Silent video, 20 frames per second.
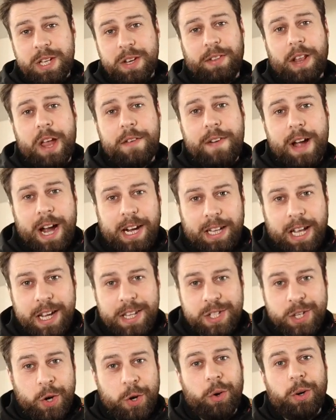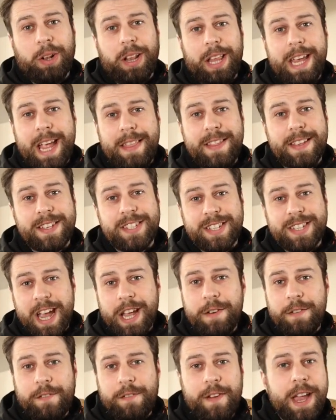of life highlights currently in the
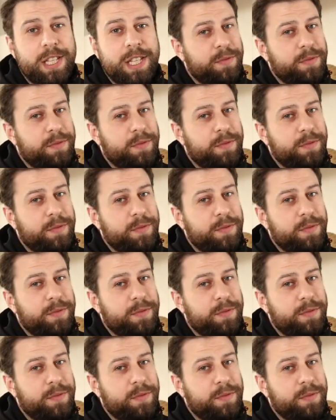second phase